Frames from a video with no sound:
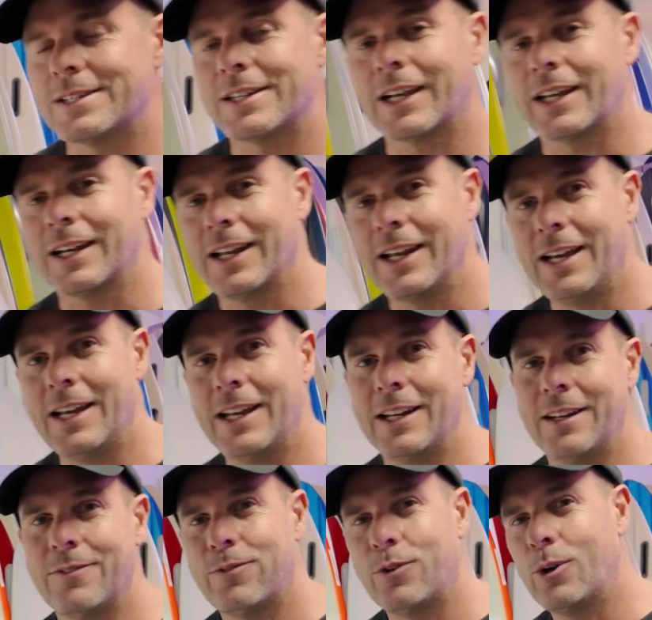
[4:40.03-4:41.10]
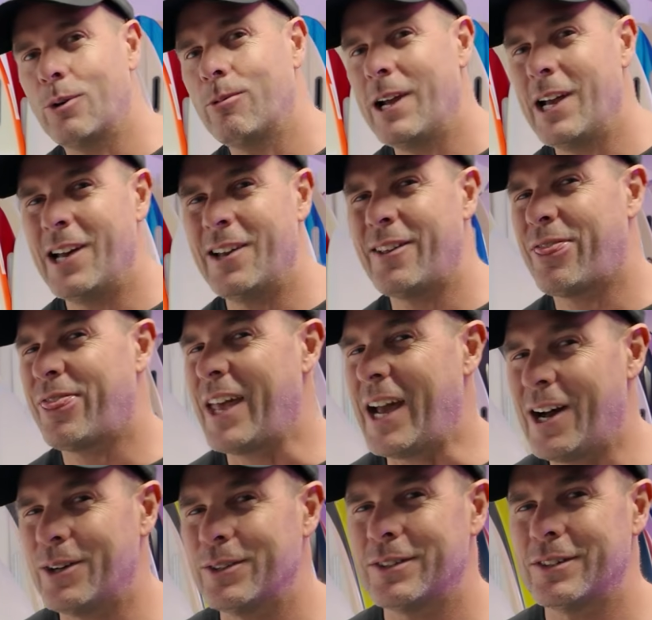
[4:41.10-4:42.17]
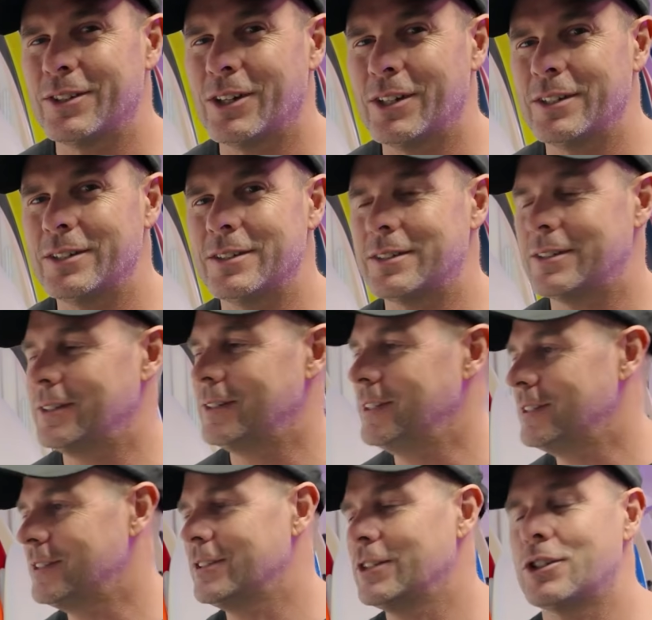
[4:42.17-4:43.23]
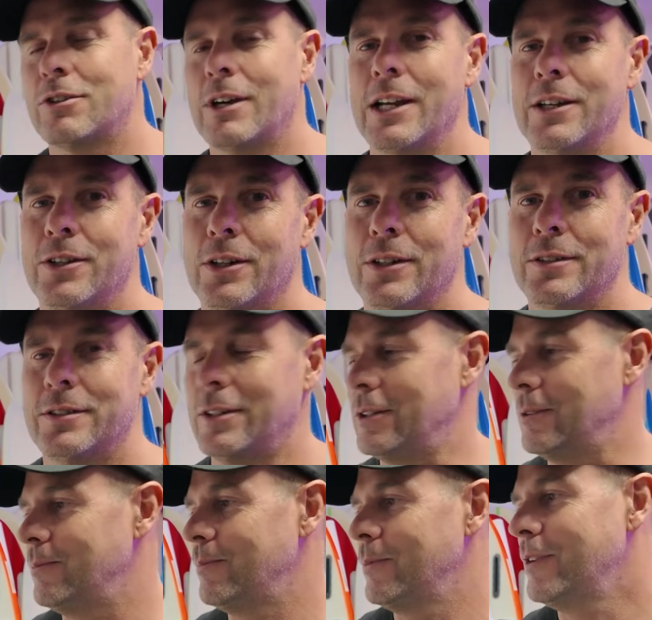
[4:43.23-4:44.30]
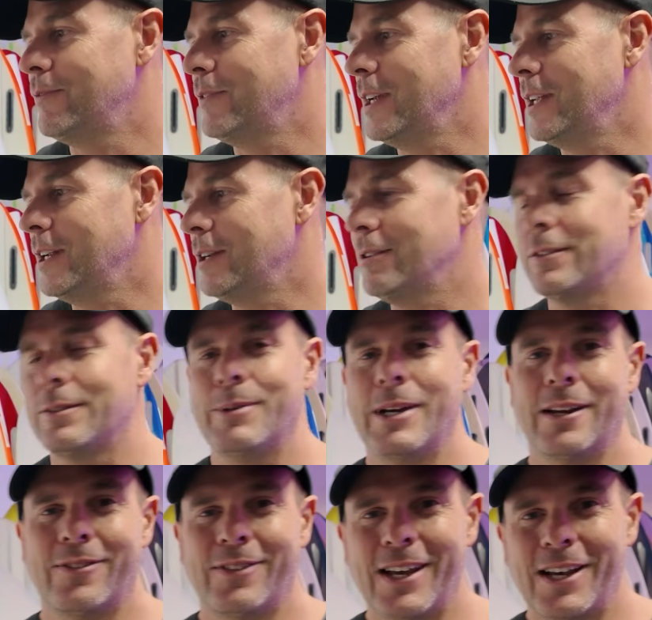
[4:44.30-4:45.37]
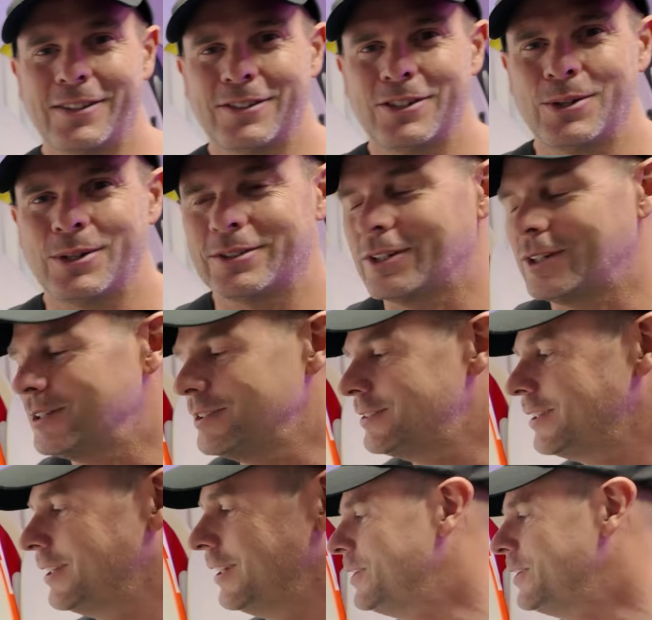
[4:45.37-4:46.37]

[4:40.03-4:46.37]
second hand for around $1,000. This is Australian dollars, so 1,500 is about 1,000 US dollars.